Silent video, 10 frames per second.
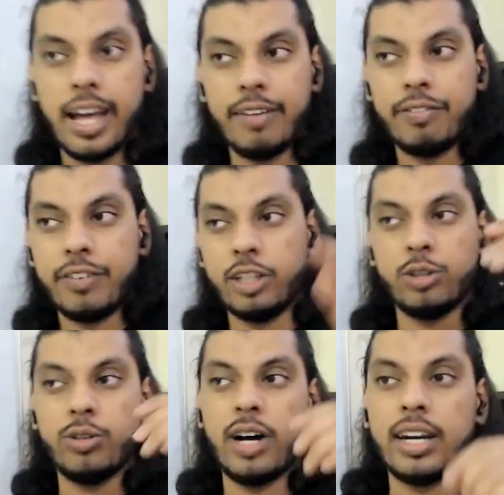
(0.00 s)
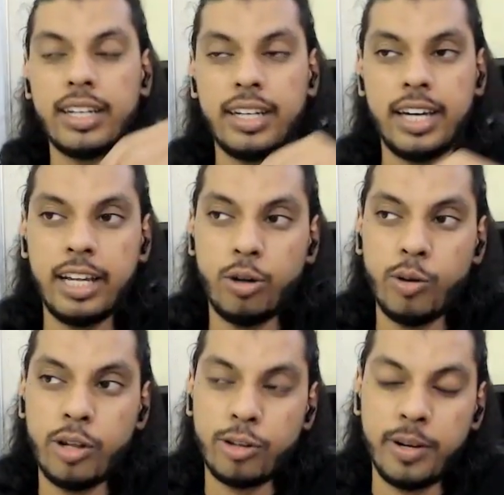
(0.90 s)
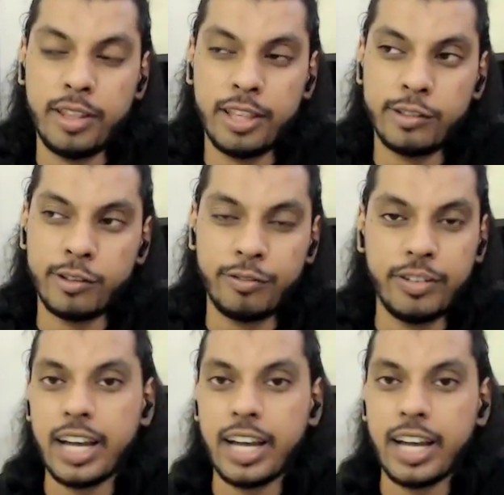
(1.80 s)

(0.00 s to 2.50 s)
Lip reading: if you are doing so many things for free,